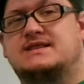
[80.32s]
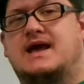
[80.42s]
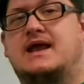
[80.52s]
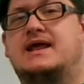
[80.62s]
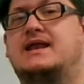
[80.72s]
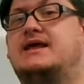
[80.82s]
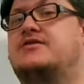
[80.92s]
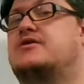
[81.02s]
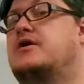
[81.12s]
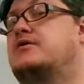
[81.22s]
that, it
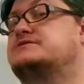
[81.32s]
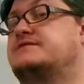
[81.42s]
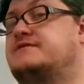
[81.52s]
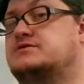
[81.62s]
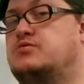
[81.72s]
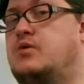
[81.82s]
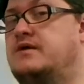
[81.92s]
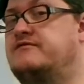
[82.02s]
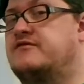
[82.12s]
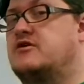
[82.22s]
either goes, if there's
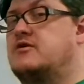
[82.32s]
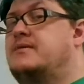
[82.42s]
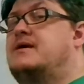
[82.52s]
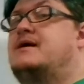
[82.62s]
one verb,